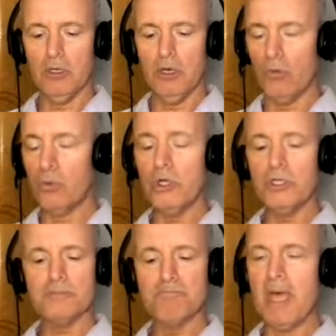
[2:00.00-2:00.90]
uh,
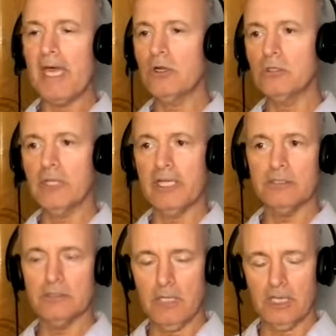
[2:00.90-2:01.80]
wood, metal,
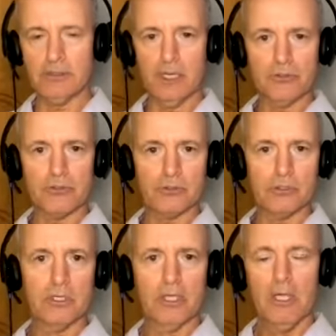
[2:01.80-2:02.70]
and, and
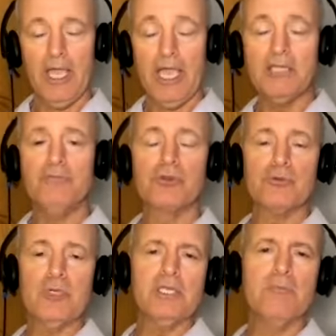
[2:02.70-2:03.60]
other, and even
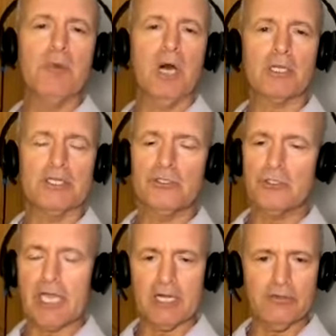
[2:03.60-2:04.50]
3D modeling.
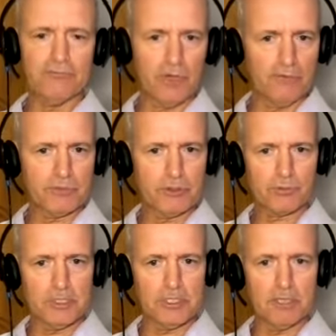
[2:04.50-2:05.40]
Do you get involved in
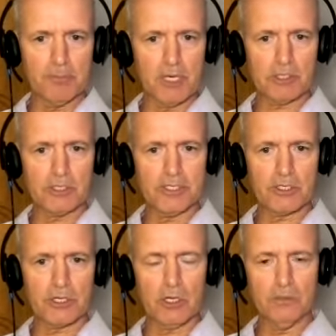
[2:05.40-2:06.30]
3D modeling
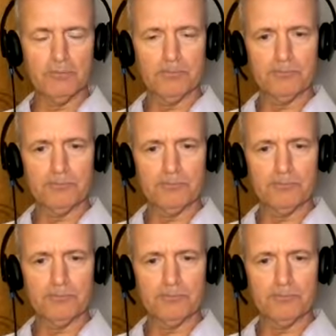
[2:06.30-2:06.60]
at all?